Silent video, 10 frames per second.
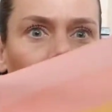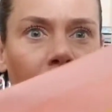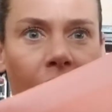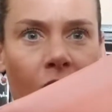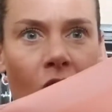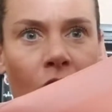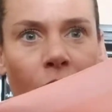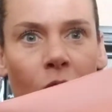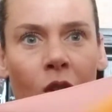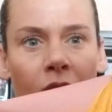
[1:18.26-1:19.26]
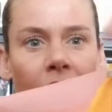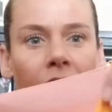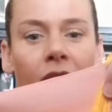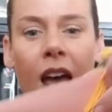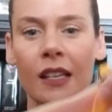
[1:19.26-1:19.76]
It's colorful. It's got a
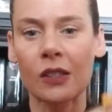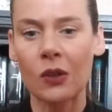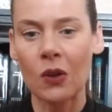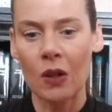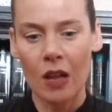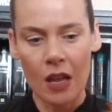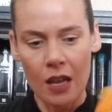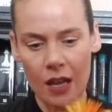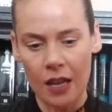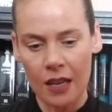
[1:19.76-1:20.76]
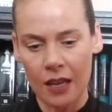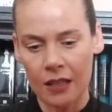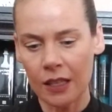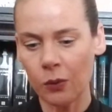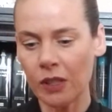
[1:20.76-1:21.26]
tassel.
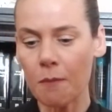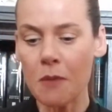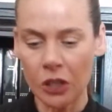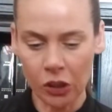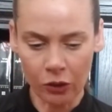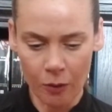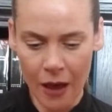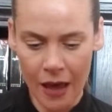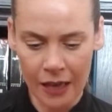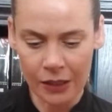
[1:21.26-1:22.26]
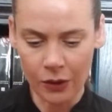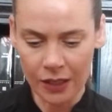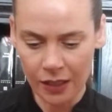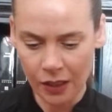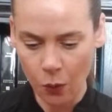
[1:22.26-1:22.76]
And this was a mystery bag, so
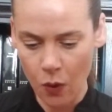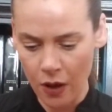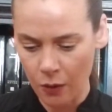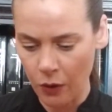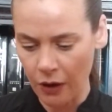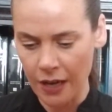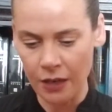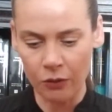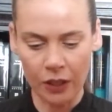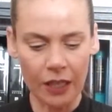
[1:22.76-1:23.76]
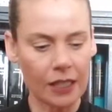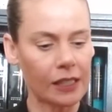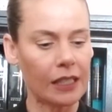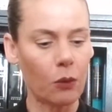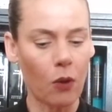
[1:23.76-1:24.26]
this is the one where I didn't really get to
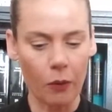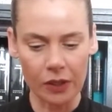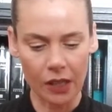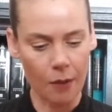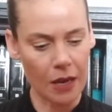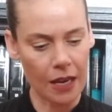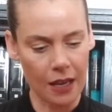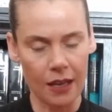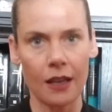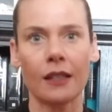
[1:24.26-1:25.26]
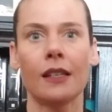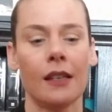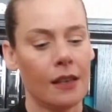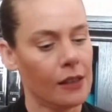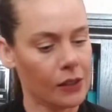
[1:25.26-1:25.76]
see what was coming in it.
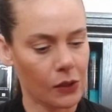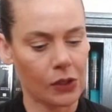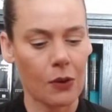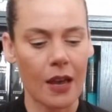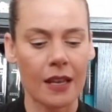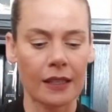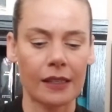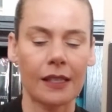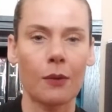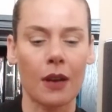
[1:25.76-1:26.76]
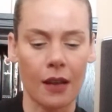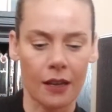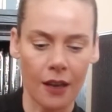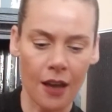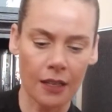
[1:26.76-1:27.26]
So let's go ahead and see what I
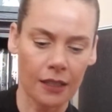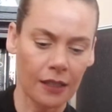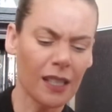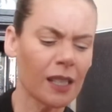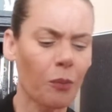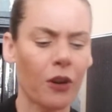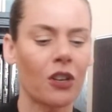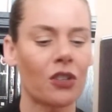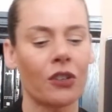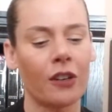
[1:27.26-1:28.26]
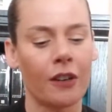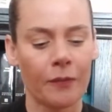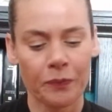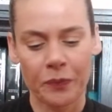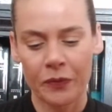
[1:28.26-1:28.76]
got. At least I'm pretty sure.
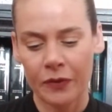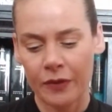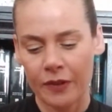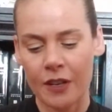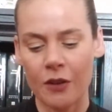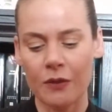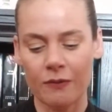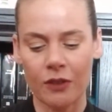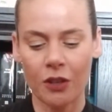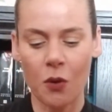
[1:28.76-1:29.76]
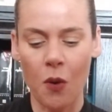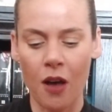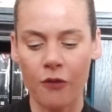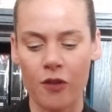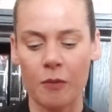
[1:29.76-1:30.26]
You know, it took a
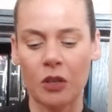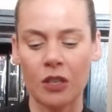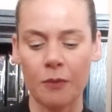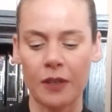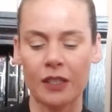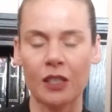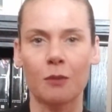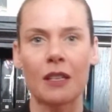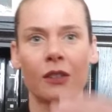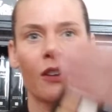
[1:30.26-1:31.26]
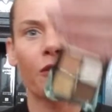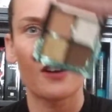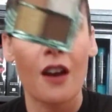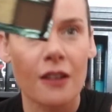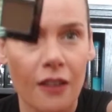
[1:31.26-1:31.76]
while for them to ship this to me, so I've forgotten a